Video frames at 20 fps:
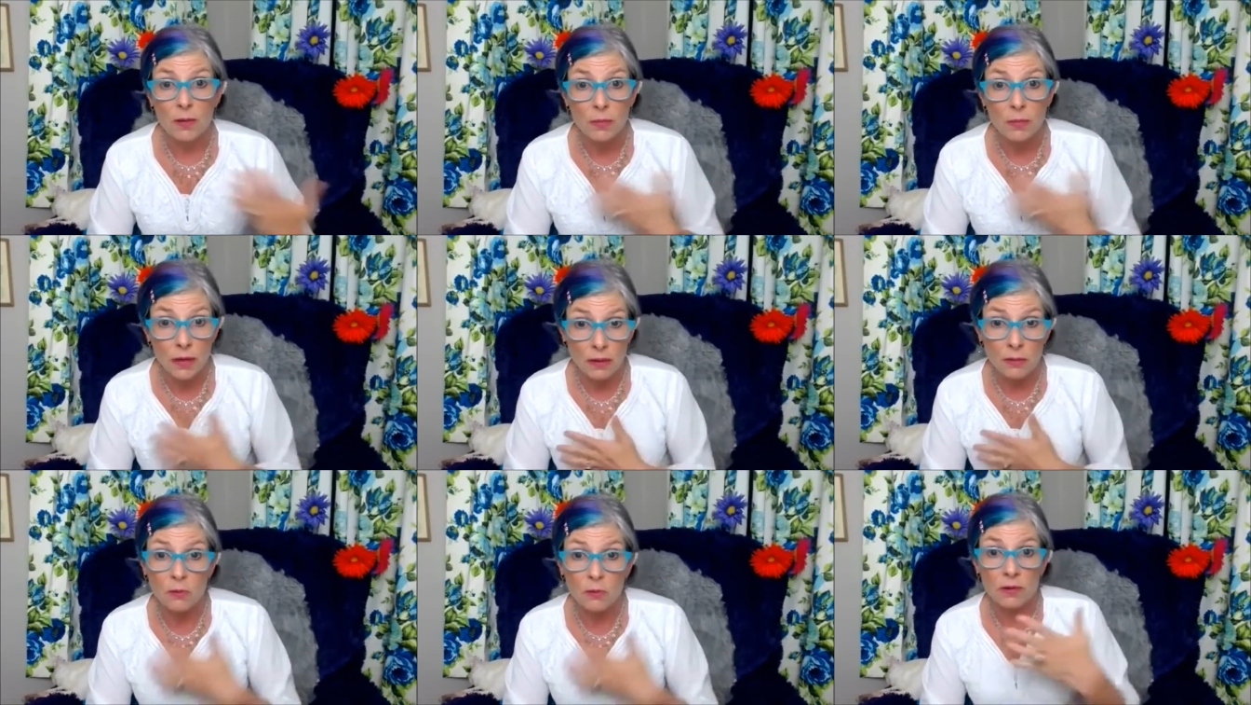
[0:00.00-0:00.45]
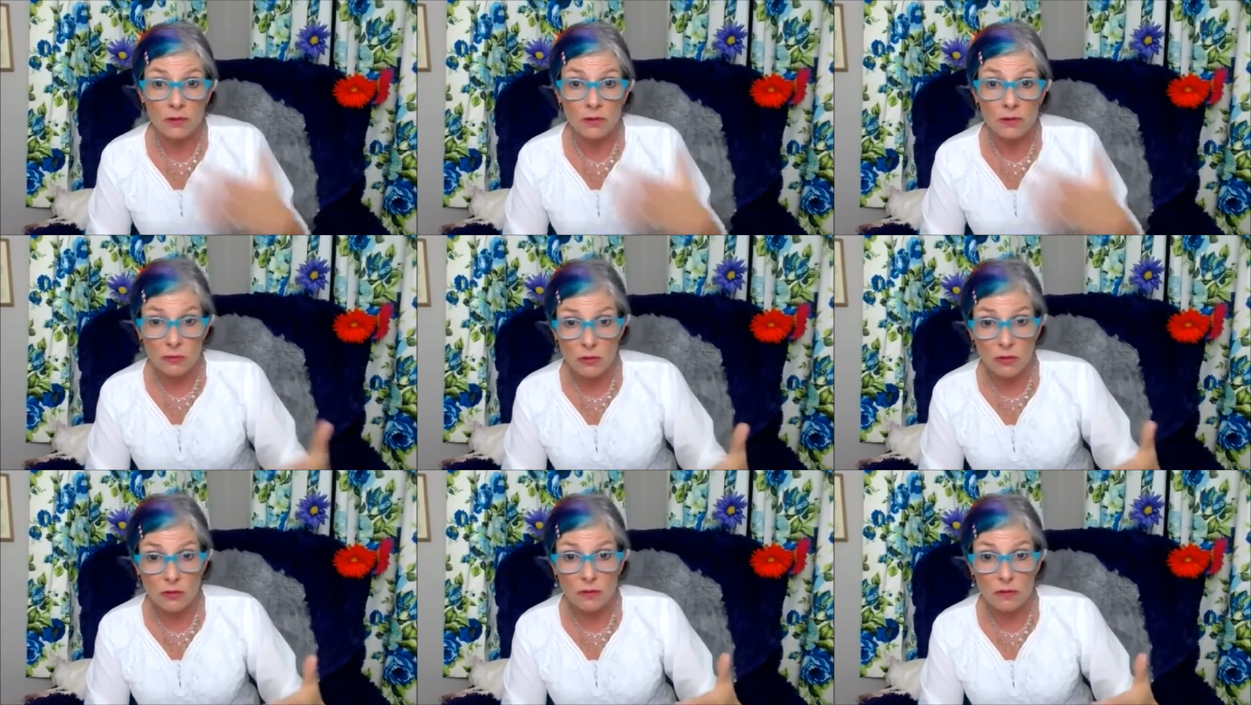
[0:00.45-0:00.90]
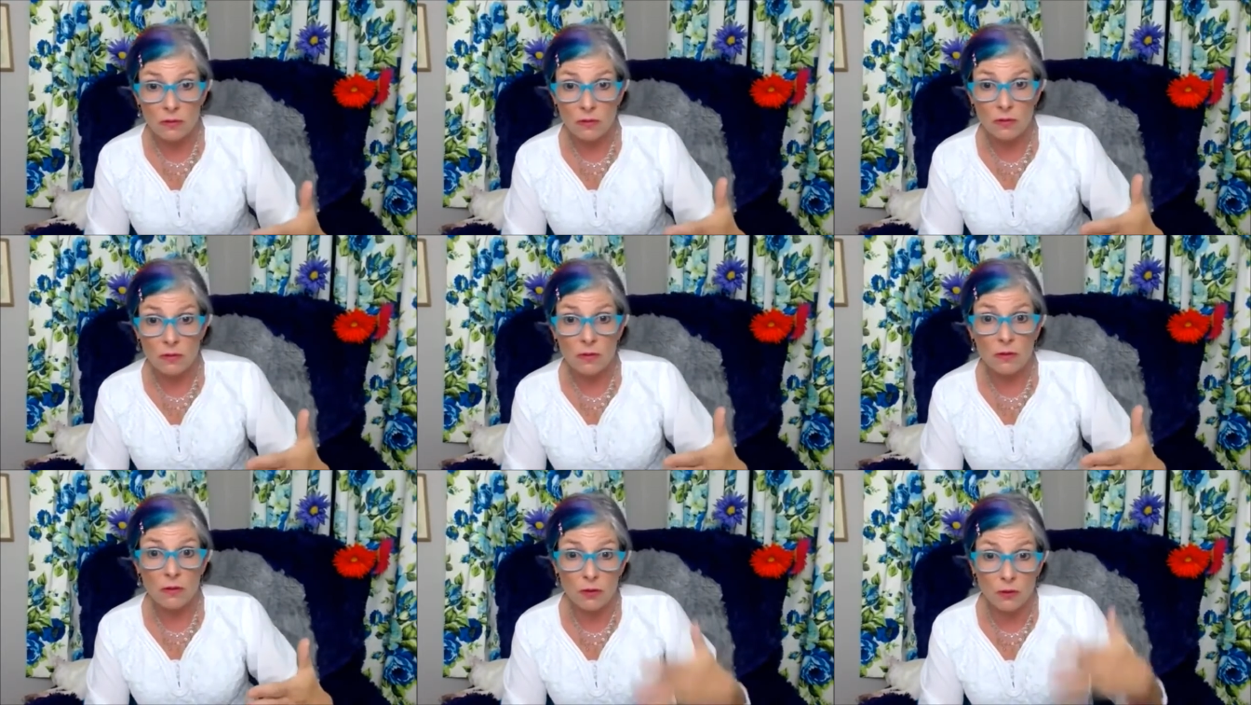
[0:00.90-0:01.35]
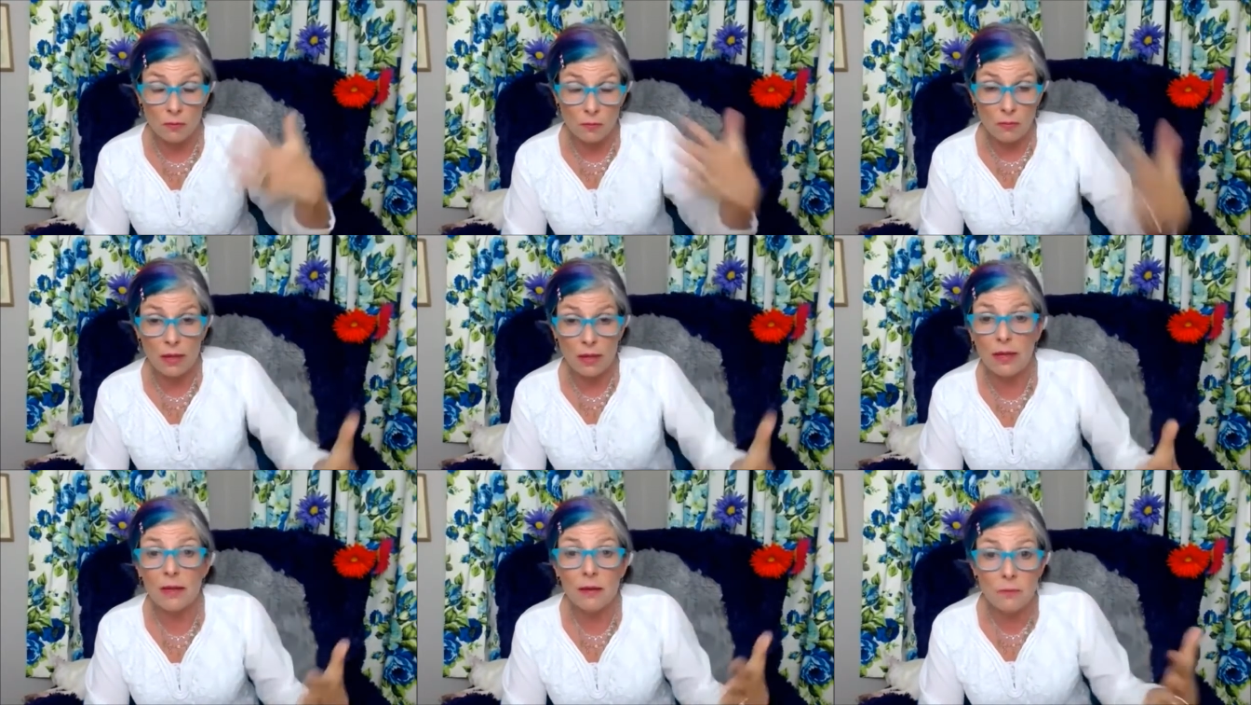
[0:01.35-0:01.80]
But there
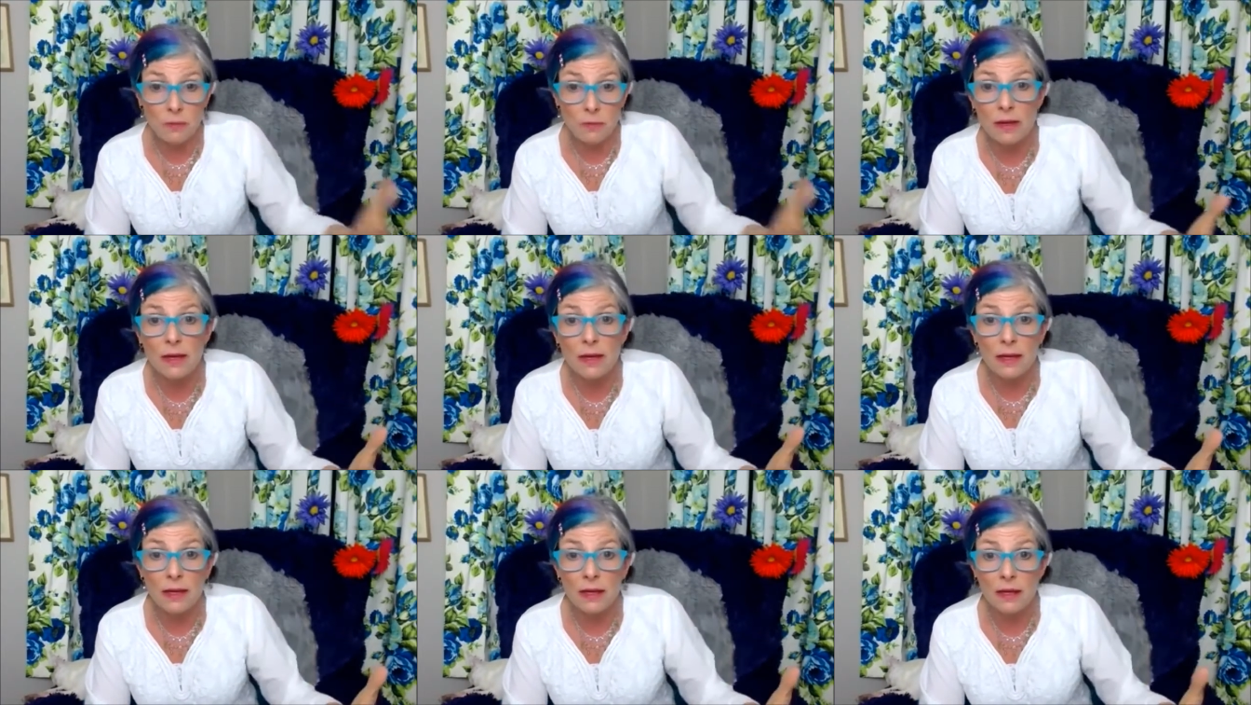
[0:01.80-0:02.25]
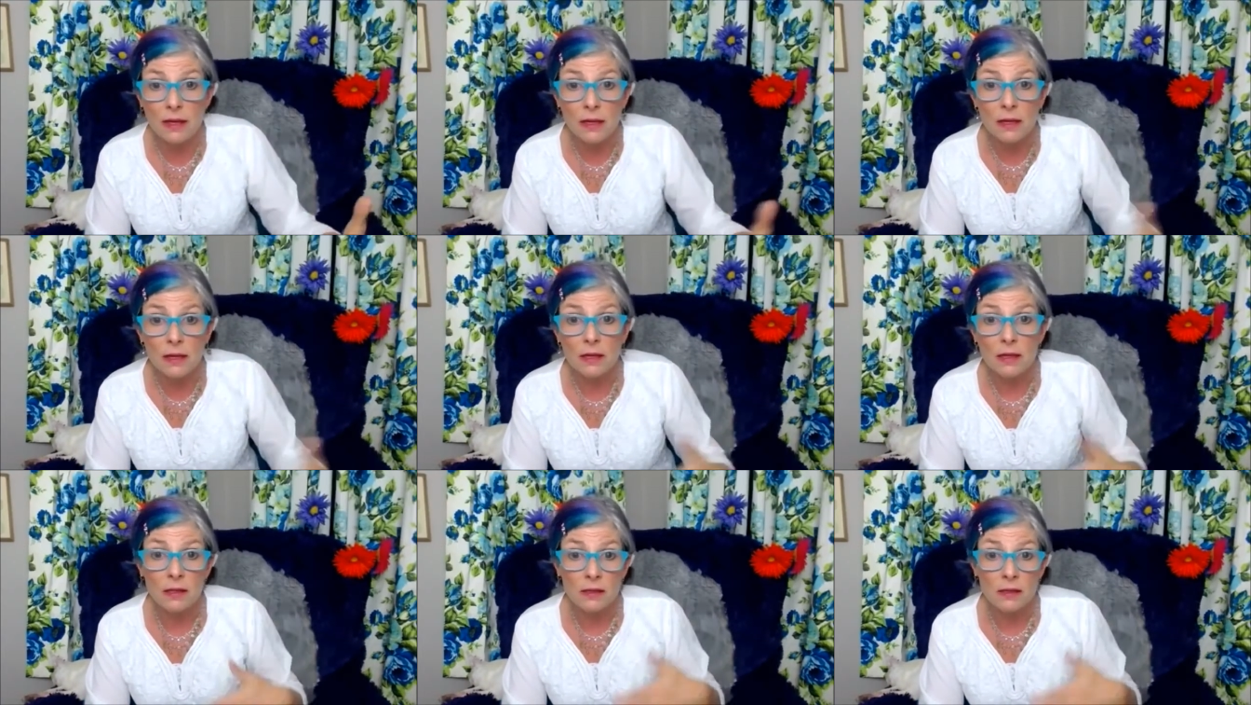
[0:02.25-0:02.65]
may be